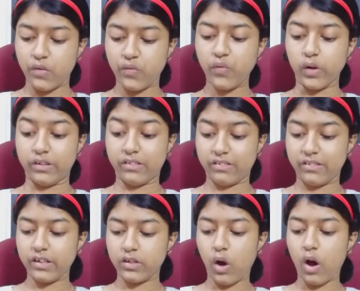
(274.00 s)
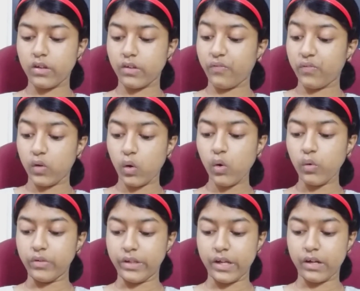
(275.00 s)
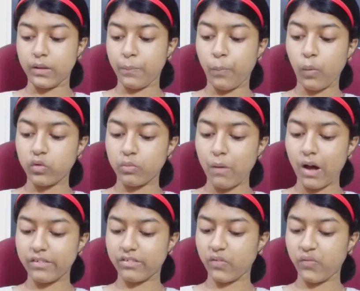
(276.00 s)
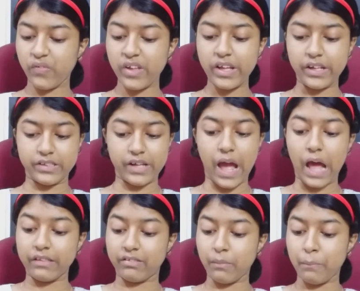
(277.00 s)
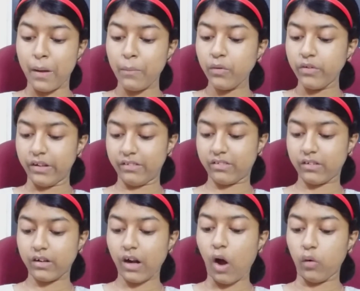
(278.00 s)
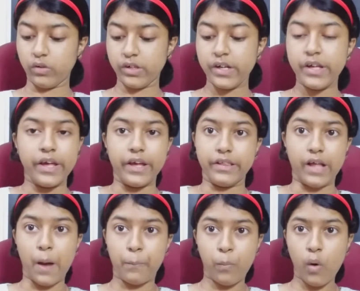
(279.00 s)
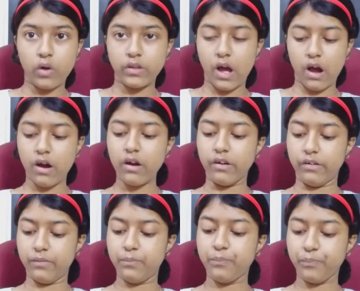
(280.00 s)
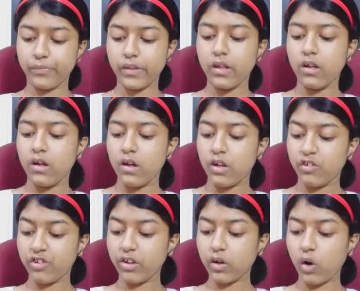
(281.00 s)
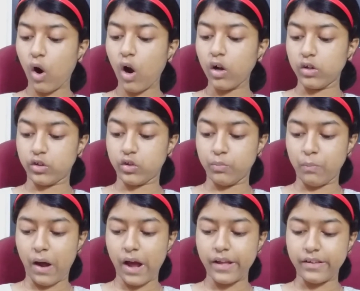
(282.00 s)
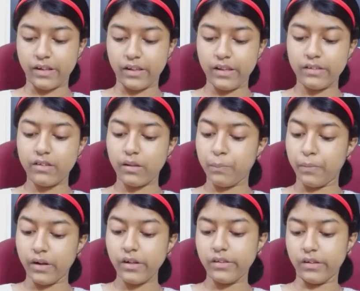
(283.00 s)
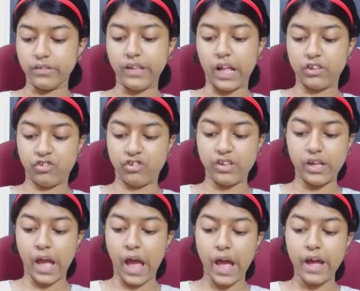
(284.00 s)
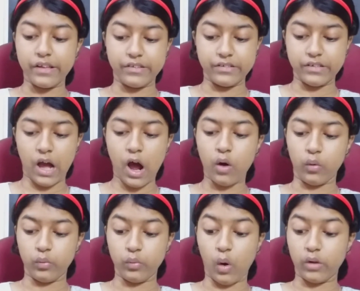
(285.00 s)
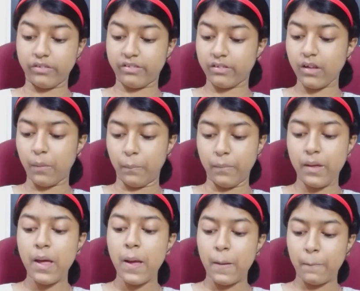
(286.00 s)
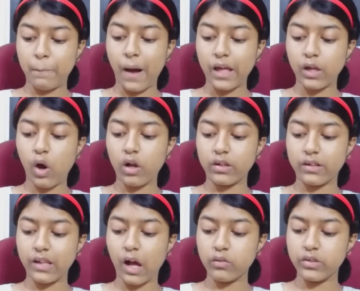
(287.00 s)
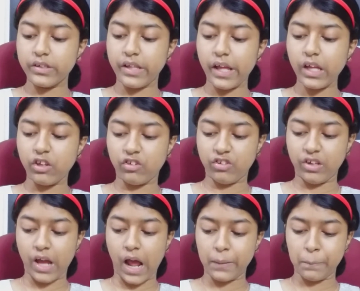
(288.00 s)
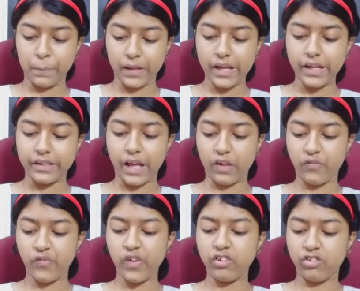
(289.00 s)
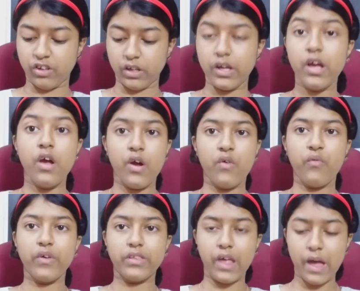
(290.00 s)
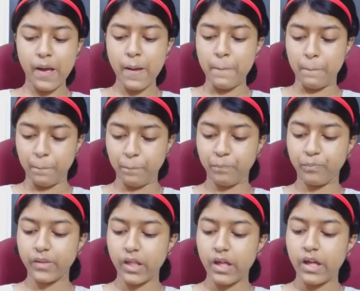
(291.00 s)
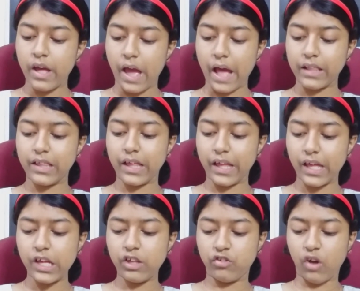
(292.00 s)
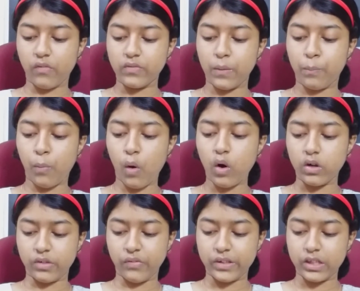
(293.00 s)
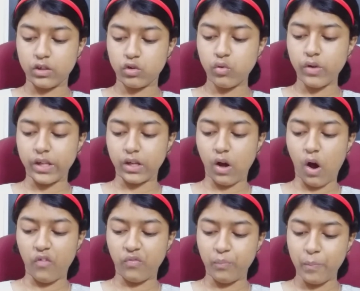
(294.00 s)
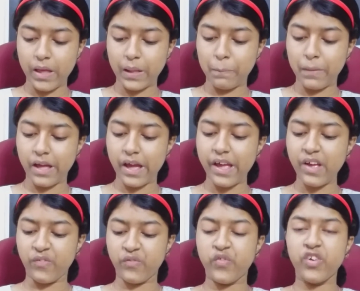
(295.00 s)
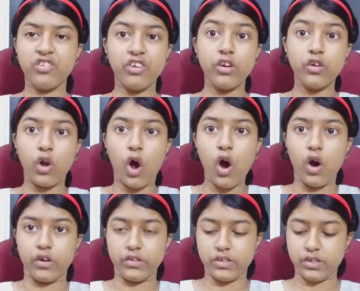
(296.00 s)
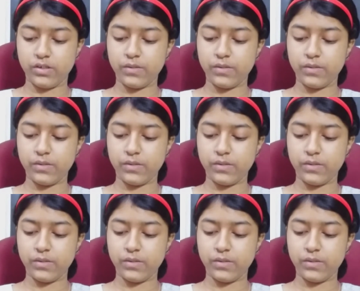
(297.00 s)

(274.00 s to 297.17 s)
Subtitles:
would sit on the floor near the postmaster's feet as the memories crowded in upon her. She called to mind a little brother that she had, and how on some bygone cloudy day she had played at fishing with him at the edge of the pond with a twink of make-behave fishing rod.